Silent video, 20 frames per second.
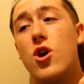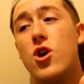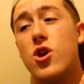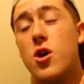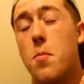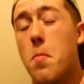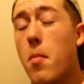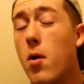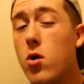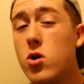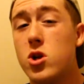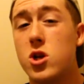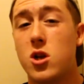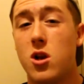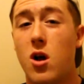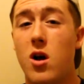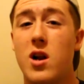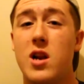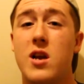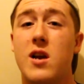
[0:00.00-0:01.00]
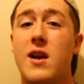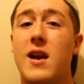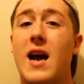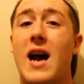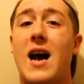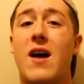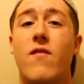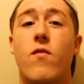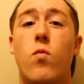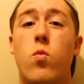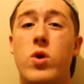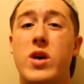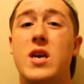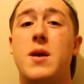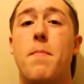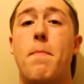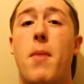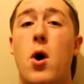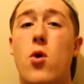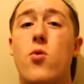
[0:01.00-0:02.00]
You're most likely going to have weak
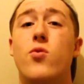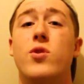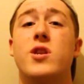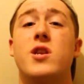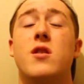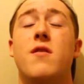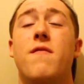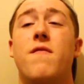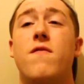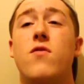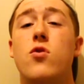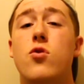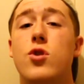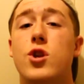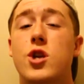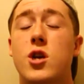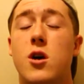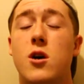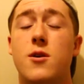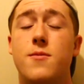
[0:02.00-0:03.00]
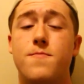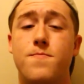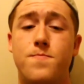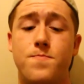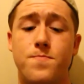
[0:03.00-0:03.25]
bones in the future,